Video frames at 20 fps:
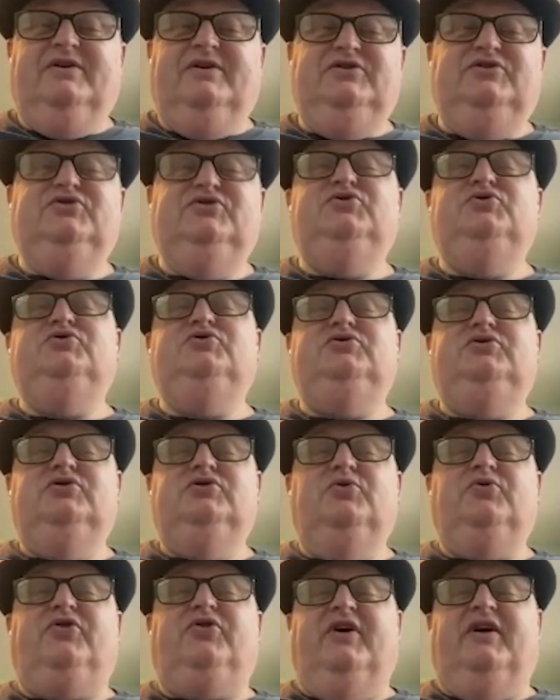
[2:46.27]

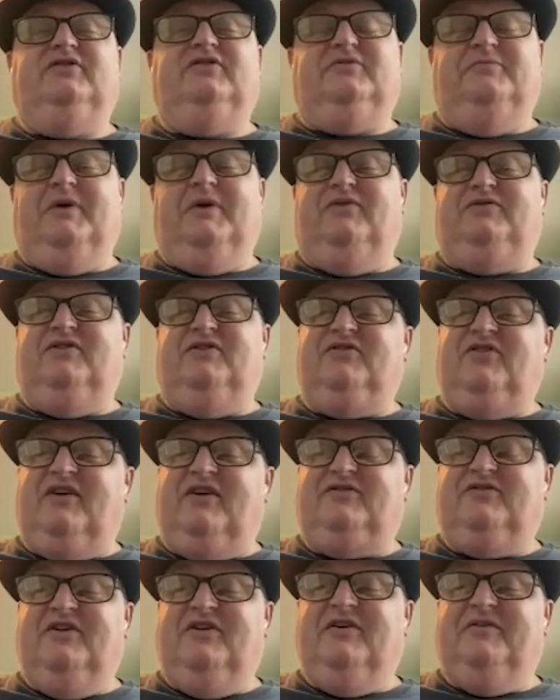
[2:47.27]
new things about
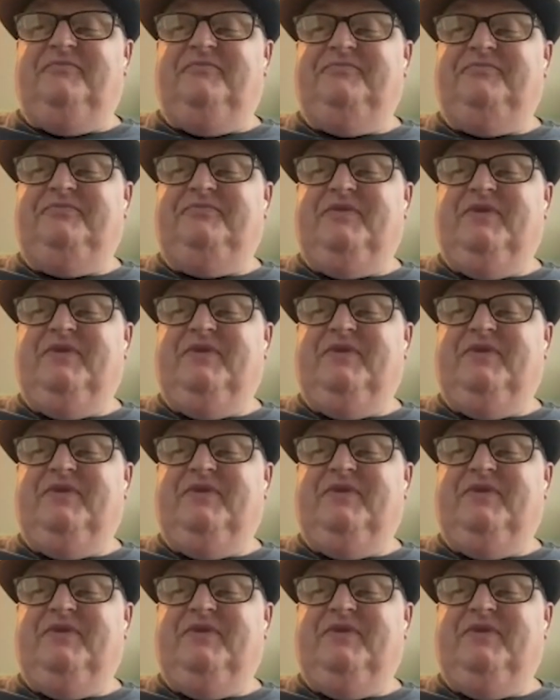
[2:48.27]
dyslexia.